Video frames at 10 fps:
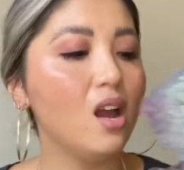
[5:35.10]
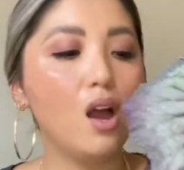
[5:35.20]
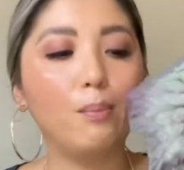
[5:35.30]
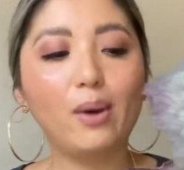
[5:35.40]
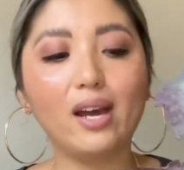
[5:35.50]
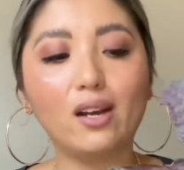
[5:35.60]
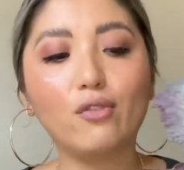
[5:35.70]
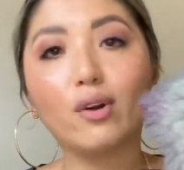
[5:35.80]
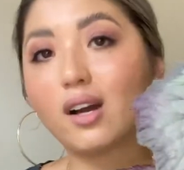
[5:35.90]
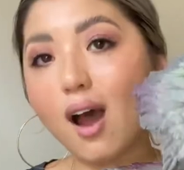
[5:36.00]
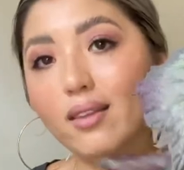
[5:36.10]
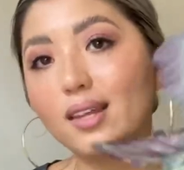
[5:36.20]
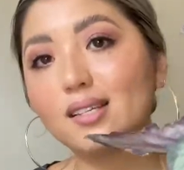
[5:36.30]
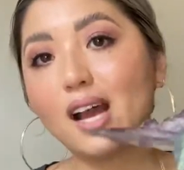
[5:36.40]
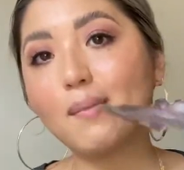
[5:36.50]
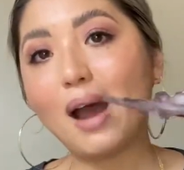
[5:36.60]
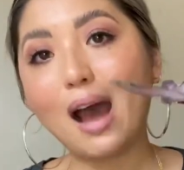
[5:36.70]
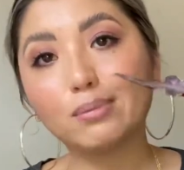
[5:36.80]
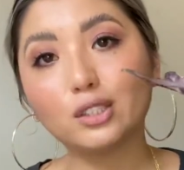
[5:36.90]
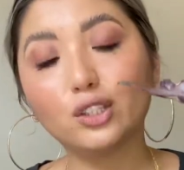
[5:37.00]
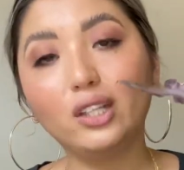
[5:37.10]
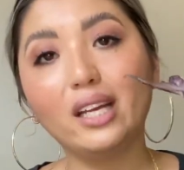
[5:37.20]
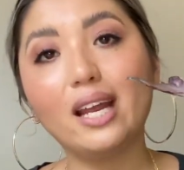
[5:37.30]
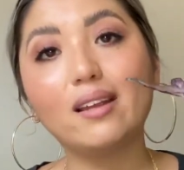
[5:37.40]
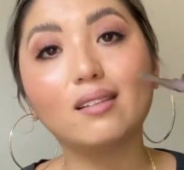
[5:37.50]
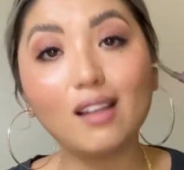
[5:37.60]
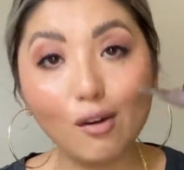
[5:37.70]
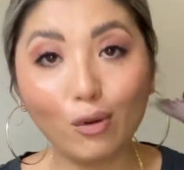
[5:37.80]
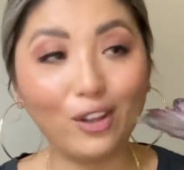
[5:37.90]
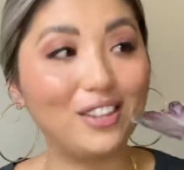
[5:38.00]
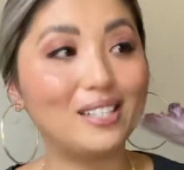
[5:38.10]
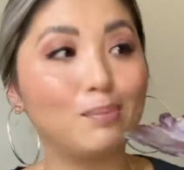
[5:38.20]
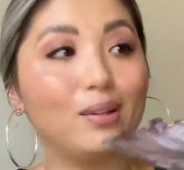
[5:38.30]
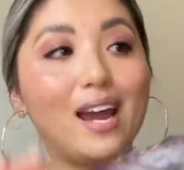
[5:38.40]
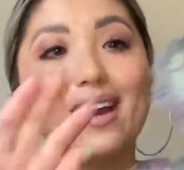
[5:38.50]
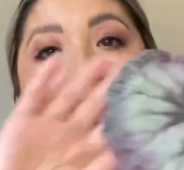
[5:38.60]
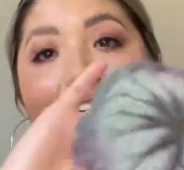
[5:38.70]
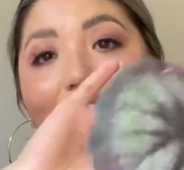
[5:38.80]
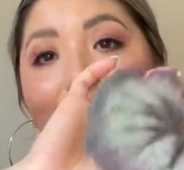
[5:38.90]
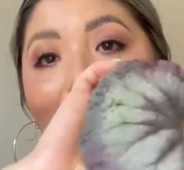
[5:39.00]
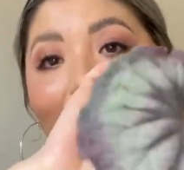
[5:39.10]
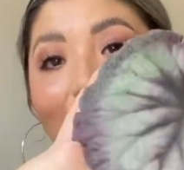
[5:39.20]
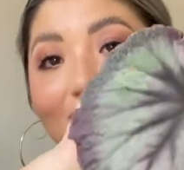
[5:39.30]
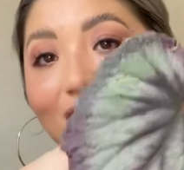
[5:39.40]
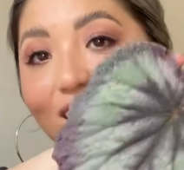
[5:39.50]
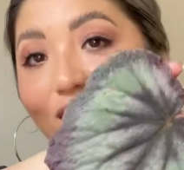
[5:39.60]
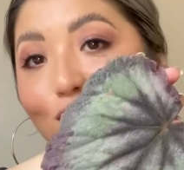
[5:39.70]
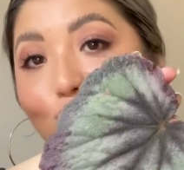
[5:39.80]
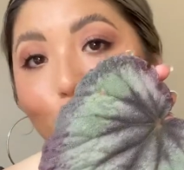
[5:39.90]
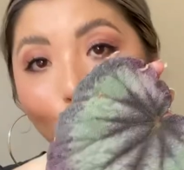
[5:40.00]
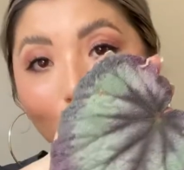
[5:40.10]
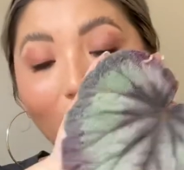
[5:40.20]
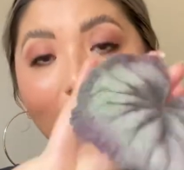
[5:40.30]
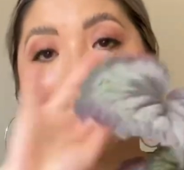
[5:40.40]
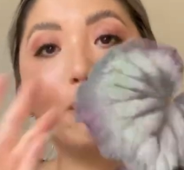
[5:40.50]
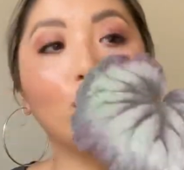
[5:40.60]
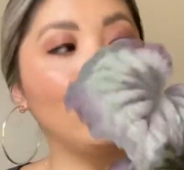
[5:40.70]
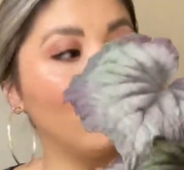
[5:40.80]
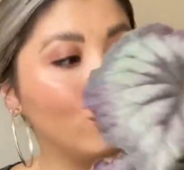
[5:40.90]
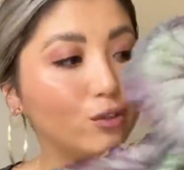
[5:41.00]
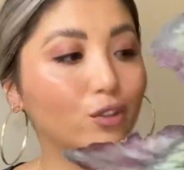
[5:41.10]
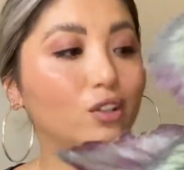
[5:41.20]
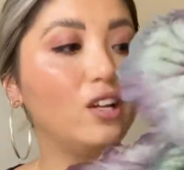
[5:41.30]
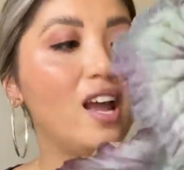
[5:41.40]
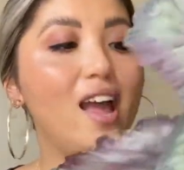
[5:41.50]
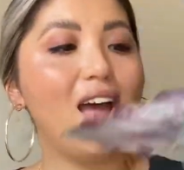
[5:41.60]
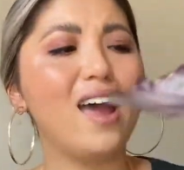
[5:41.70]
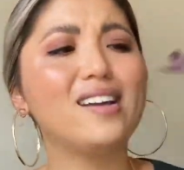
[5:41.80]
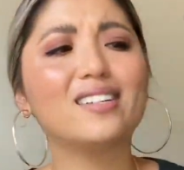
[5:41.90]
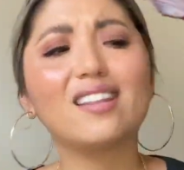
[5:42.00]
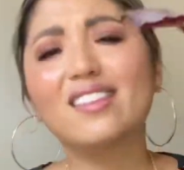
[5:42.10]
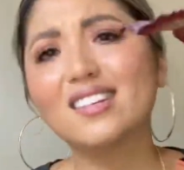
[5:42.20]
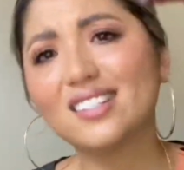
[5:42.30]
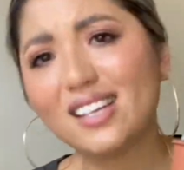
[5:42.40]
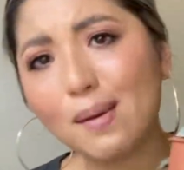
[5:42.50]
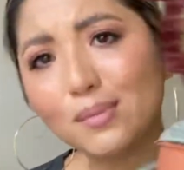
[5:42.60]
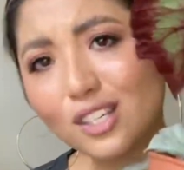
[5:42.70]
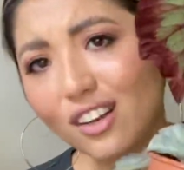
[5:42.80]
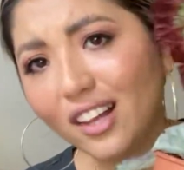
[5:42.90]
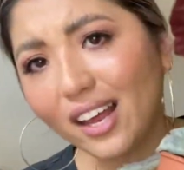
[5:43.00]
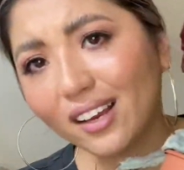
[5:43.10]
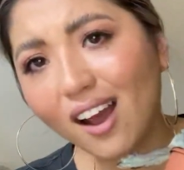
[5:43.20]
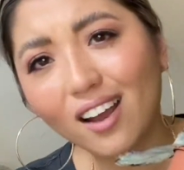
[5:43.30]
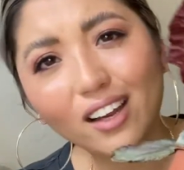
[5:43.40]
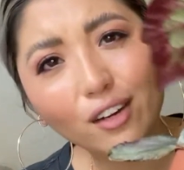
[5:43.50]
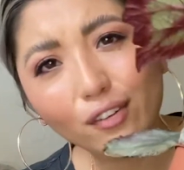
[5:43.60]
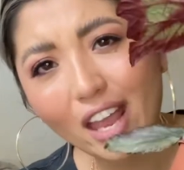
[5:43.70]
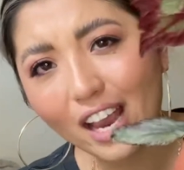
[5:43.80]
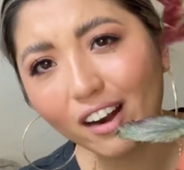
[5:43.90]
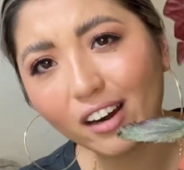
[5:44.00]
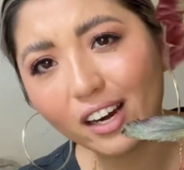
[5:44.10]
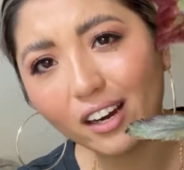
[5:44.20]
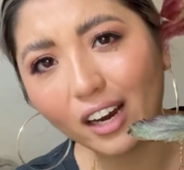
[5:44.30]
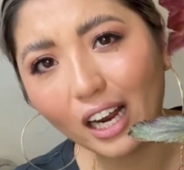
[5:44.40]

But regardless, I'm absolutely in love with this plant. The leaves are so big and beautiful, and the stems are like kind of hairy.